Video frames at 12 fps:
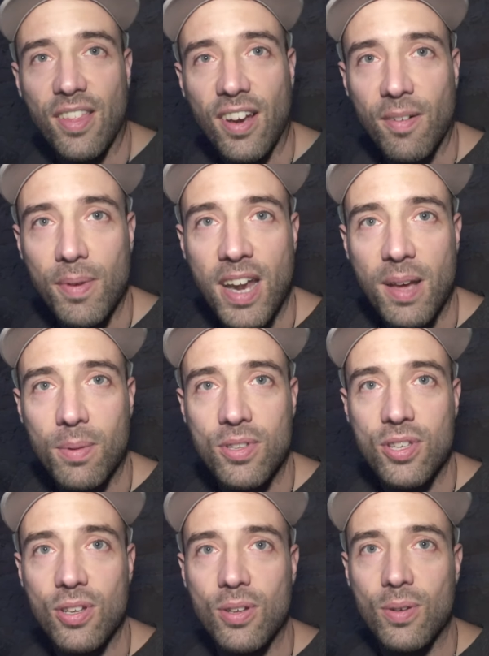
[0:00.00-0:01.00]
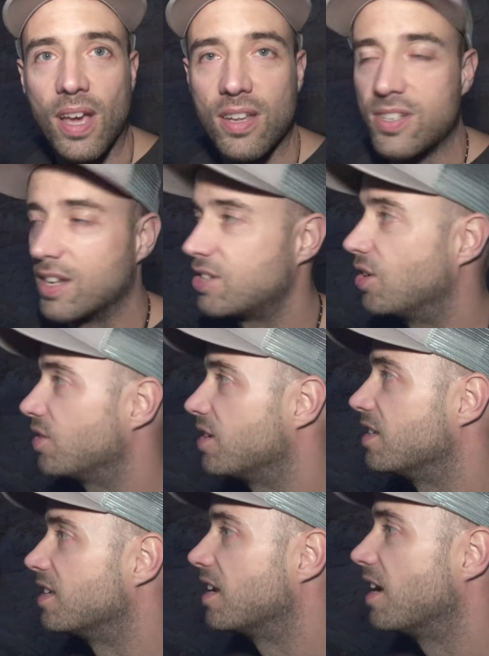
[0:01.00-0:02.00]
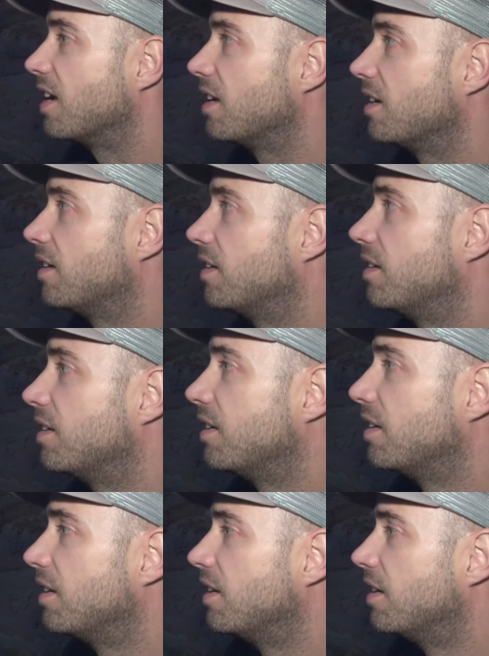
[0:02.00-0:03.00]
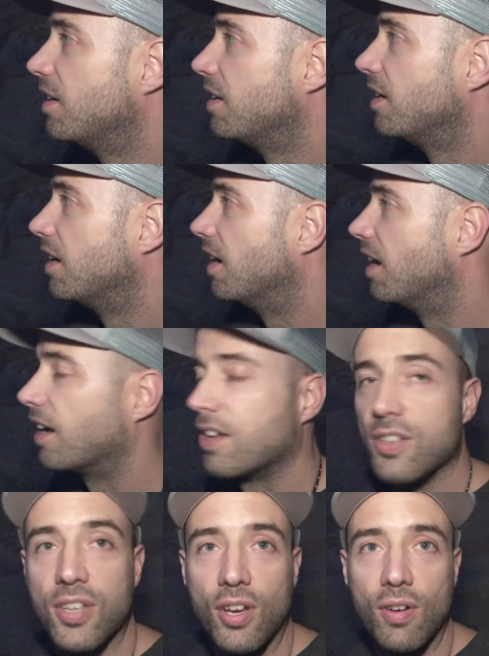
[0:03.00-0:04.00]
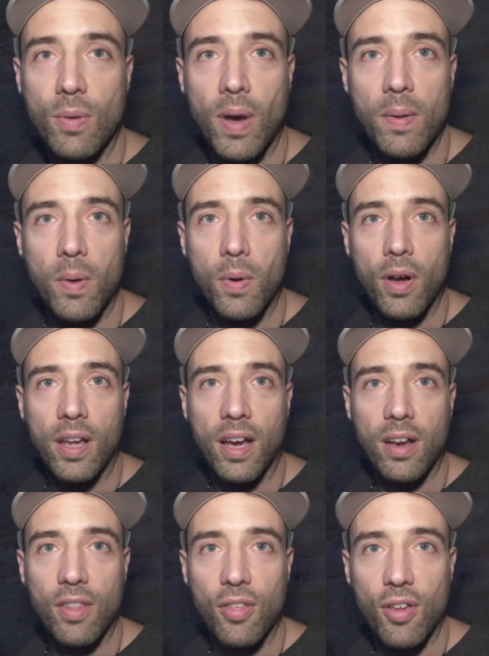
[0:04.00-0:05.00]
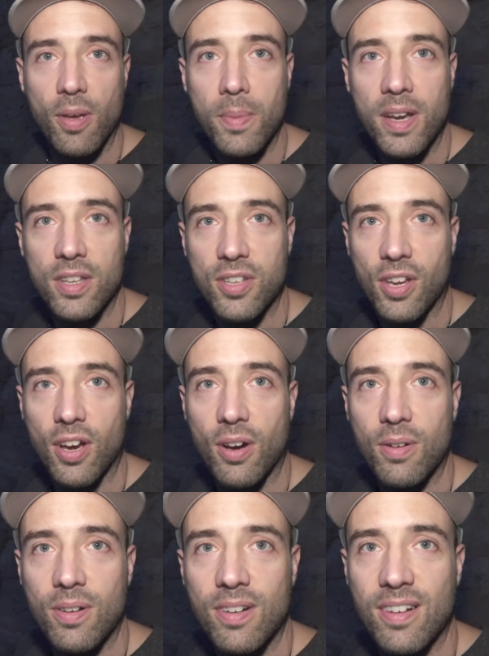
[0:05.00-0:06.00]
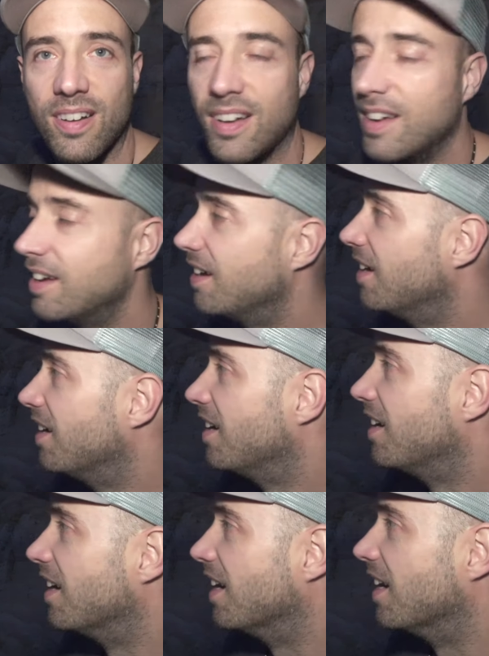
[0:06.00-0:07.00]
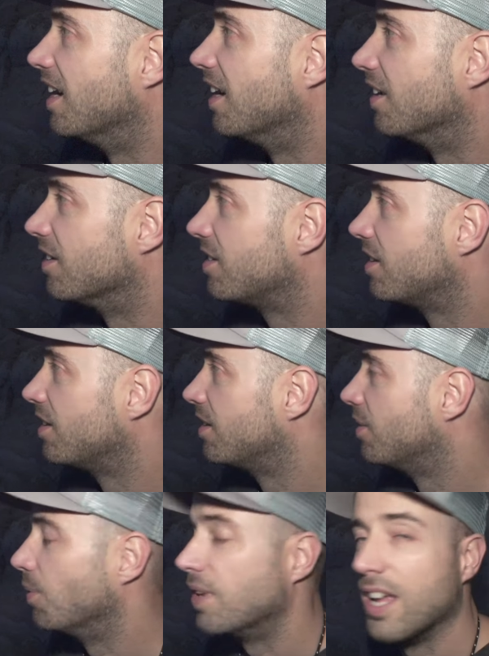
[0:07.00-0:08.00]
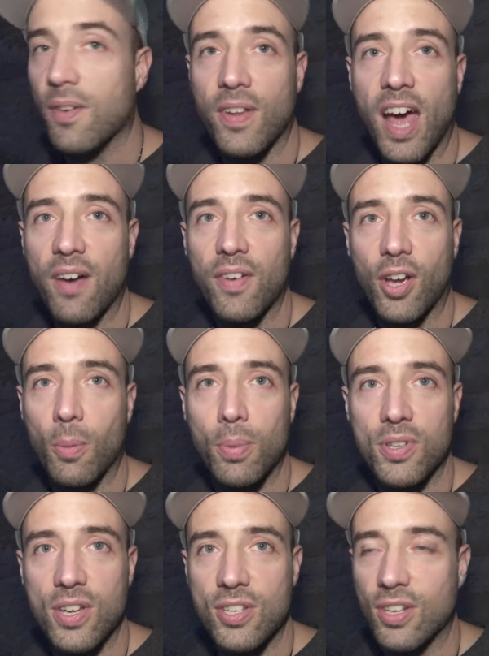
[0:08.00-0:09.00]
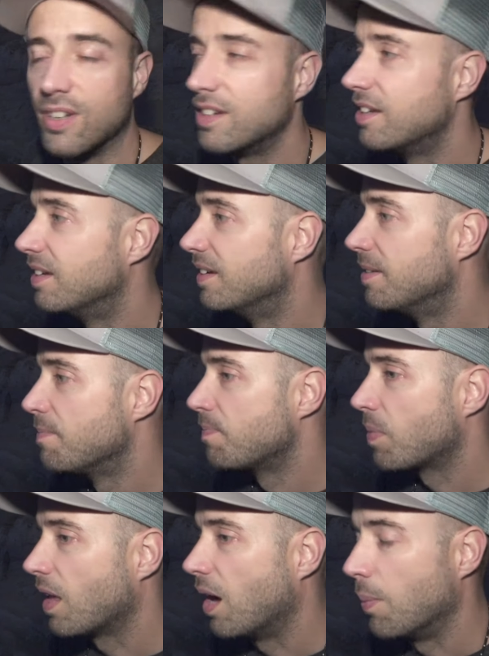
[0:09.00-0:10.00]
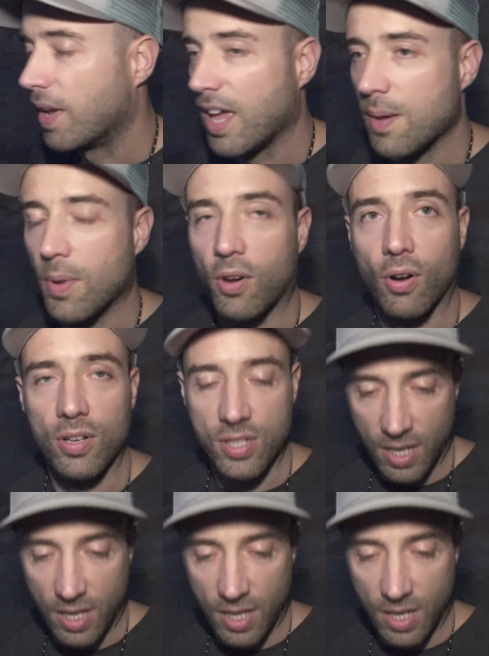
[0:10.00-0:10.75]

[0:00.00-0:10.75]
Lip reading: that I've been able to get 6 shots in today. Considering where we were kind of 30 minutes ago, and we didn't even have a composition, and we came across